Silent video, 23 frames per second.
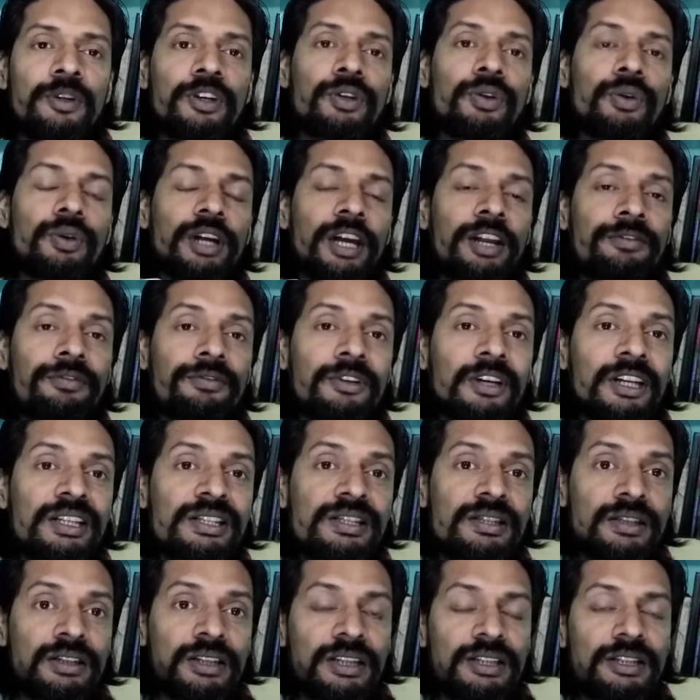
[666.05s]
you can finish
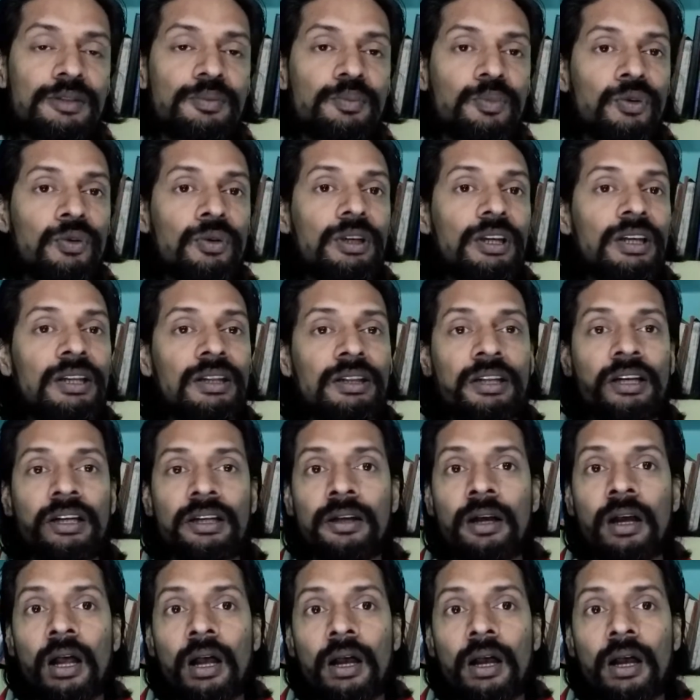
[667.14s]
this book in the